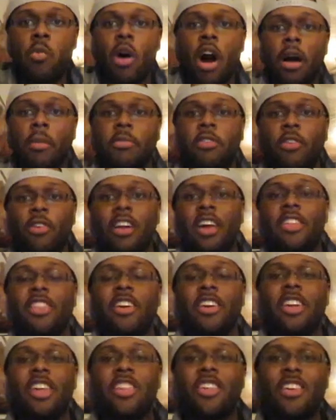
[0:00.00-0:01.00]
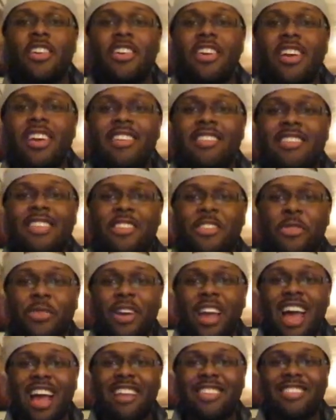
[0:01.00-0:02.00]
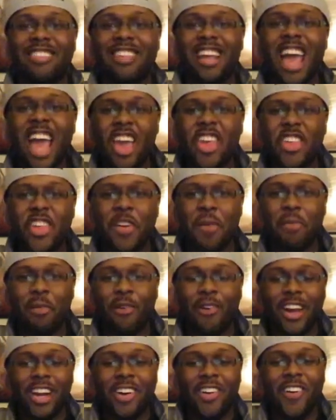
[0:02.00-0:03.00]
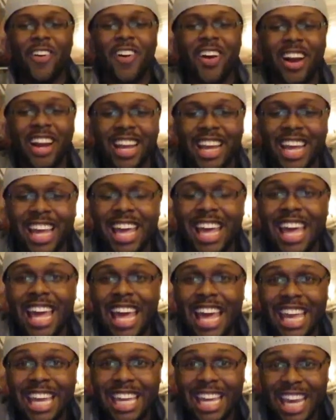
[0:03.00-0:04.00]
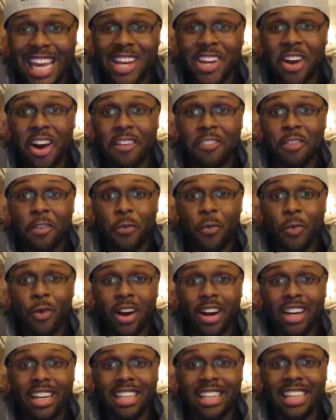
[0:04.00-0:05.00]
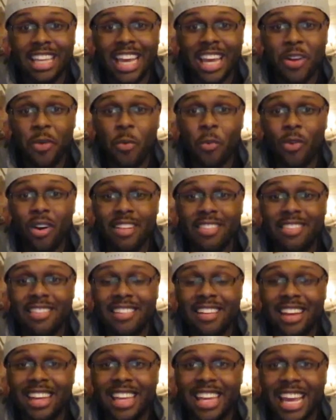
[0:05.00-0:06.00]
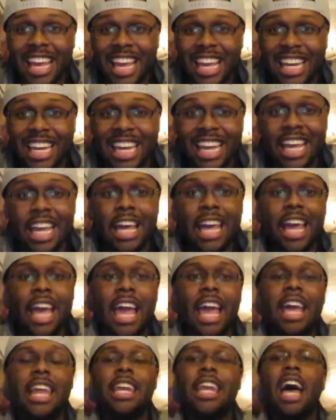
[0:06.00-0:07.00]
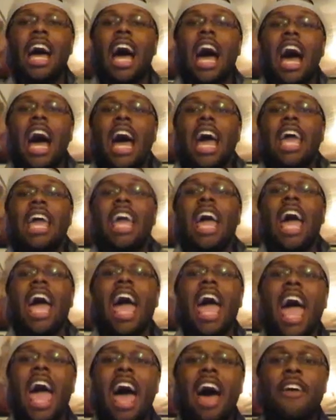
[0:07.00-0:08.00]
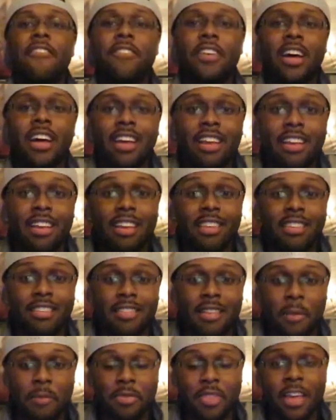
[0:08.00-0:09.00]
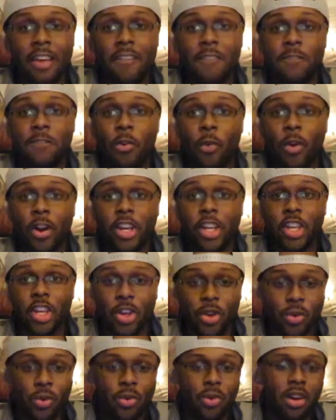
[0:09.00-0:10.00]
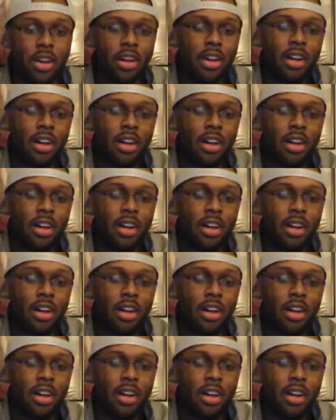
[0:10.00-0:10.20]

Welcome to another edition of Nerdy Sense Reacts. It's your boy Corey, getting off of work late once again, and I have something for you.